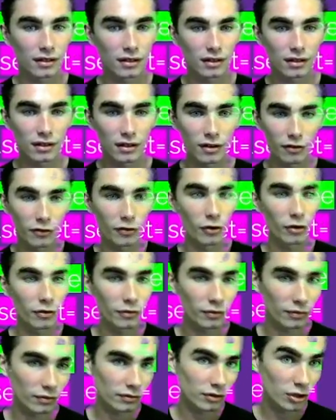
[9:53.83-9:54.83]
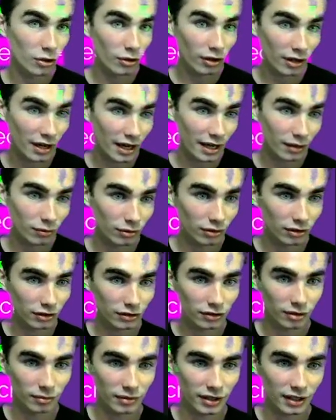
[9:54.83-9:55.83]
A full URI will look
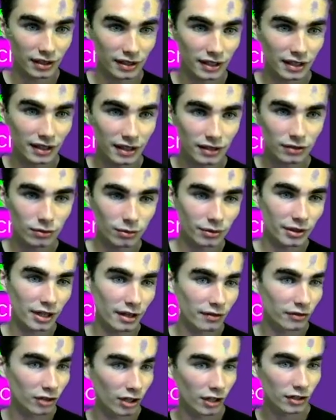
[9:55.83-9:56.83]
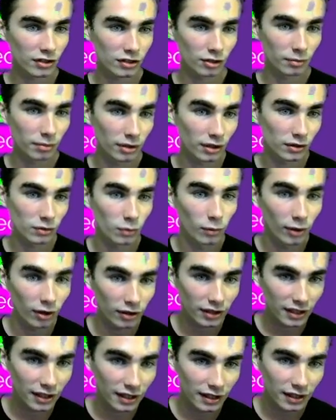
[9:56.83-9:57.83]
something like this, where we have Nostr plus
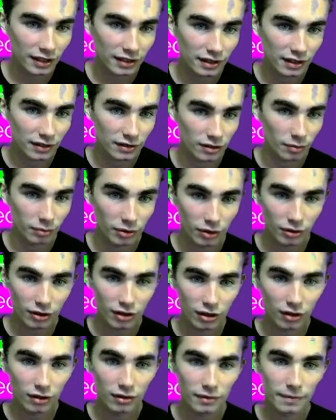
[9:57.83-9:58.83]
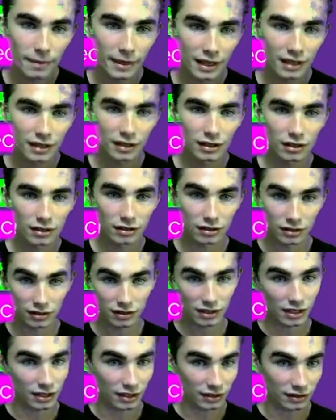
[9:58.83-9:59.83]
Wallet Connect as the protocol. You can
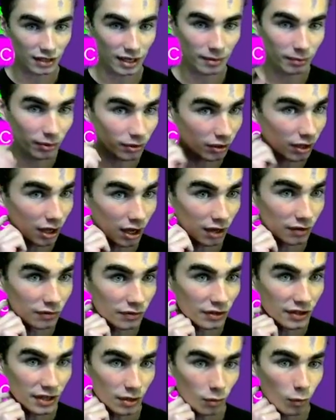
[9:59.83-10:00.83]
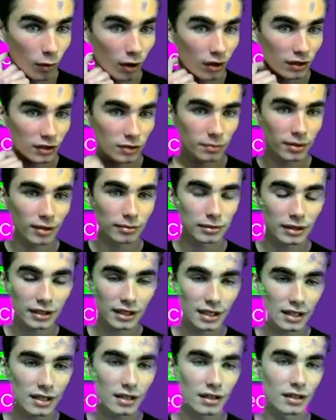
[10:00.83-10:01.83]
see an example of the wallet's public
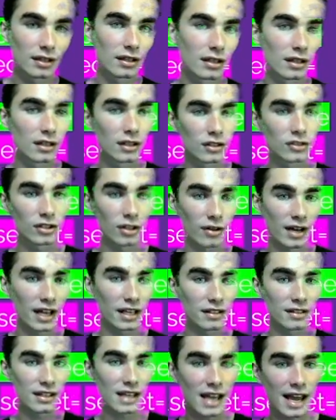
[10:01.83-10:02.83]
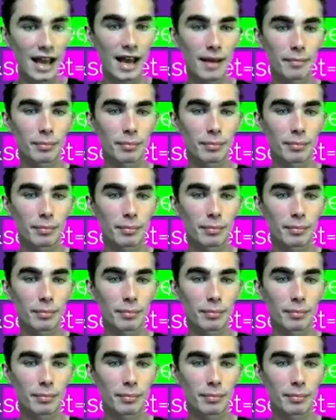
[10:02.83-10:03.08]
key. So as the app,